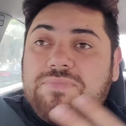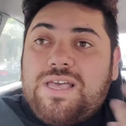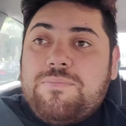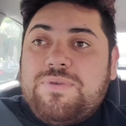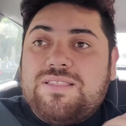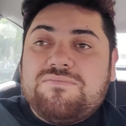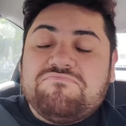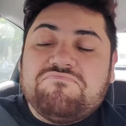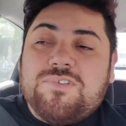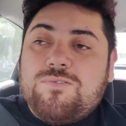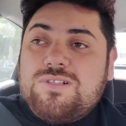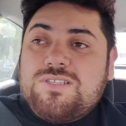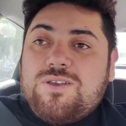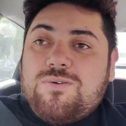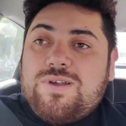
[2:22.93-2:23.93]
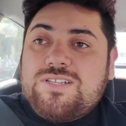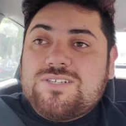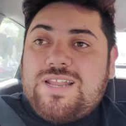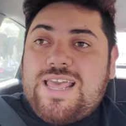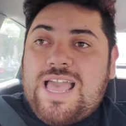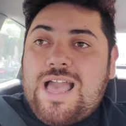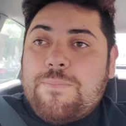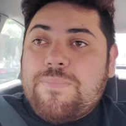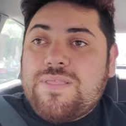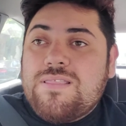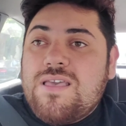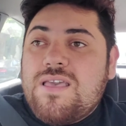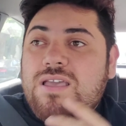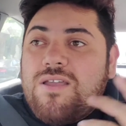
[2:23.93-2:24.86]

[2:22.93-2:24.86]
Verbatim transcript: I mean, we'll see what is going to happen.